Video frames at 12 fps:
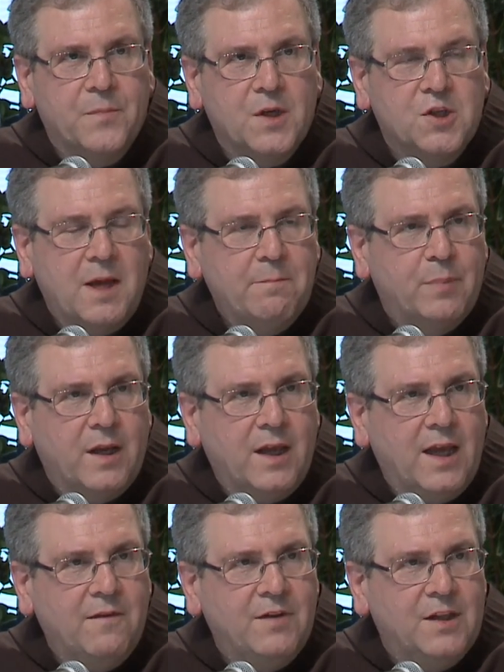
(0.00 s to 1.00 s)
What I
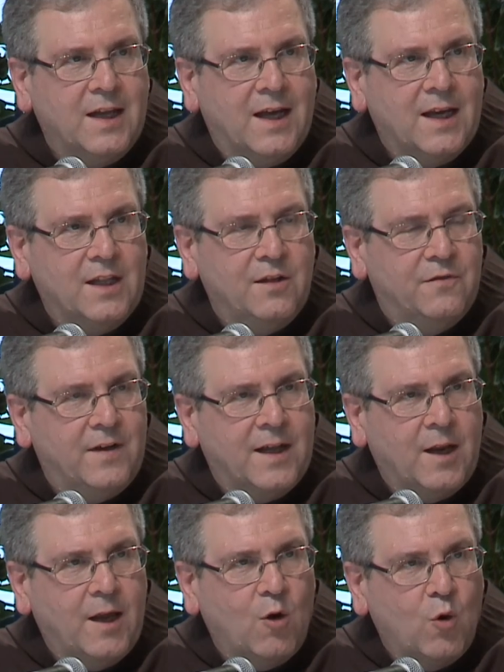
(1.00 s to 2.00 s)
believe
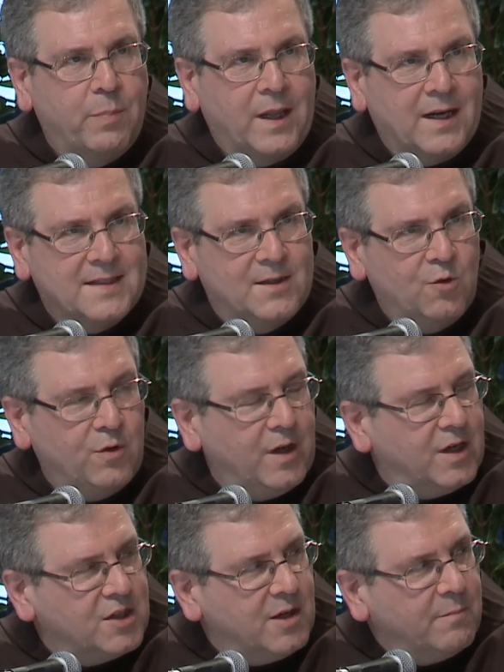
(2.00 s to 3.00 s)
is
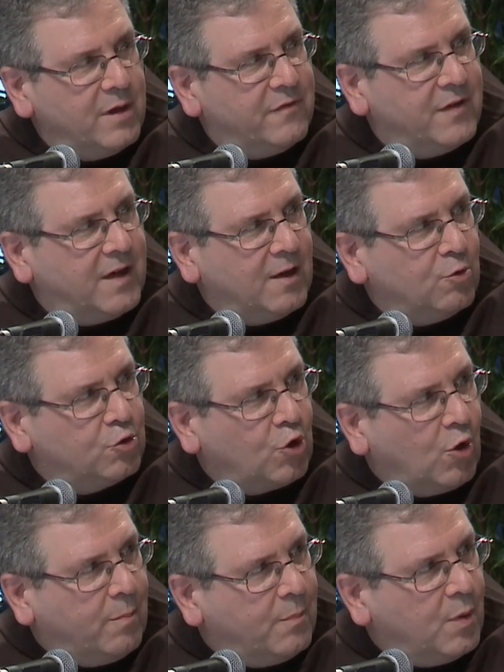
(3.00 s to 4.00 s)
that
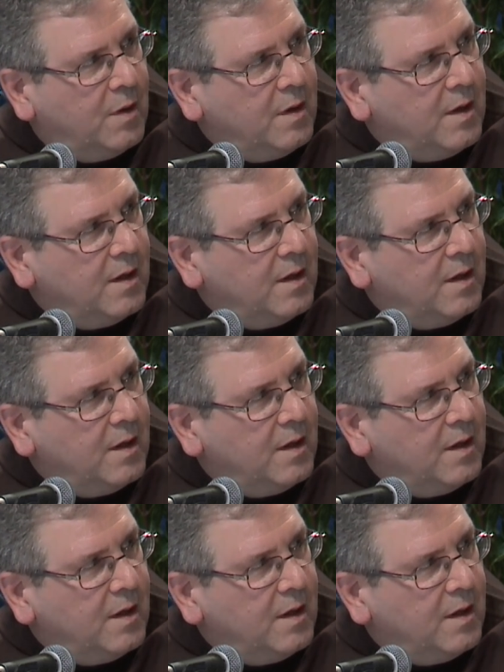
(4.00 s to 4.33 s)
we